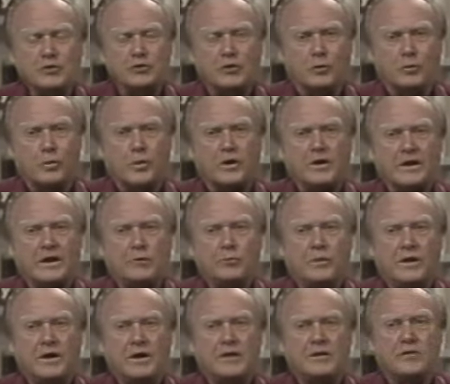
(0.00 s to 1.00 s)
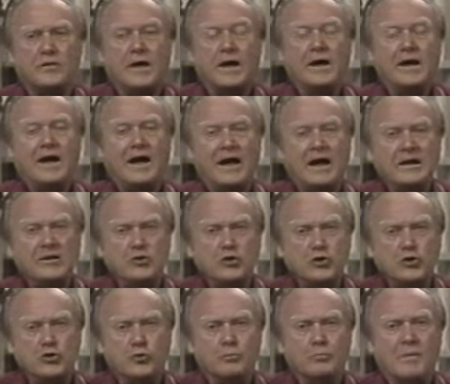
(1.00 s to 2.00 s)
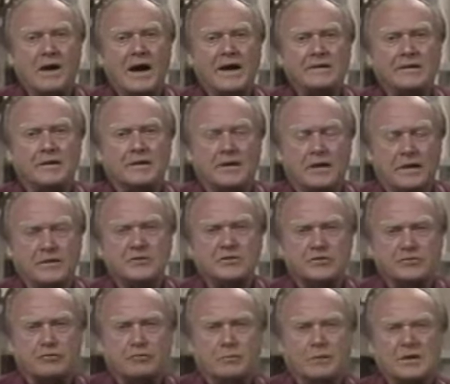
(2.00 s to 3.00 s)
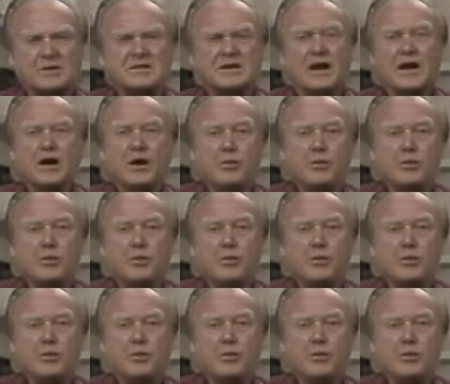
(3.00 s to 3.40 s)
you're working with a pneumatic instrument.